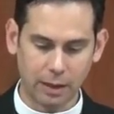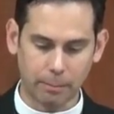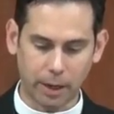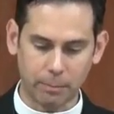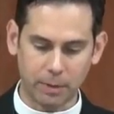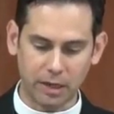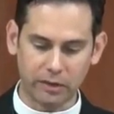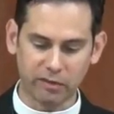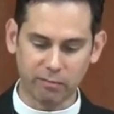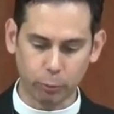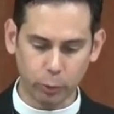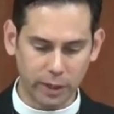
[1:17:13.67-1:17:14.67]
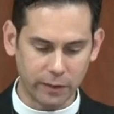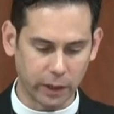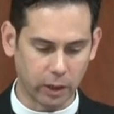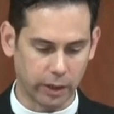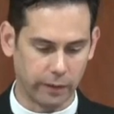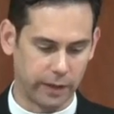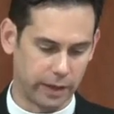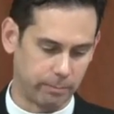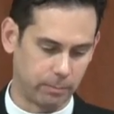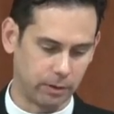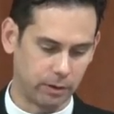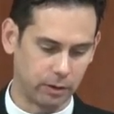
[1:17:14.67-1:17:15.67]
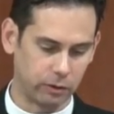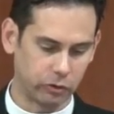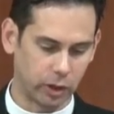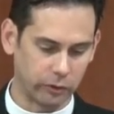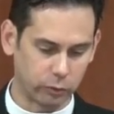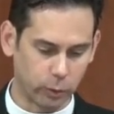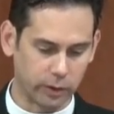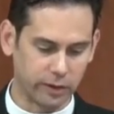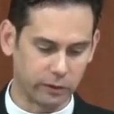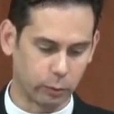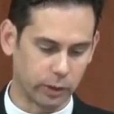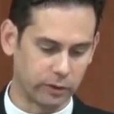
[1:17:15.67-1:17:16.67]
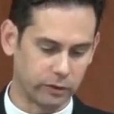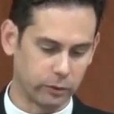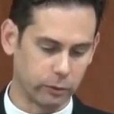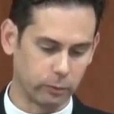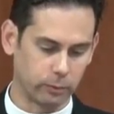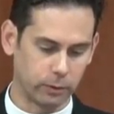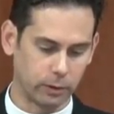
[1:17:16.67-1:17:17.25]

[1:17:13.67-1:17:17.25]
by means of breathing on them. John 20, 22.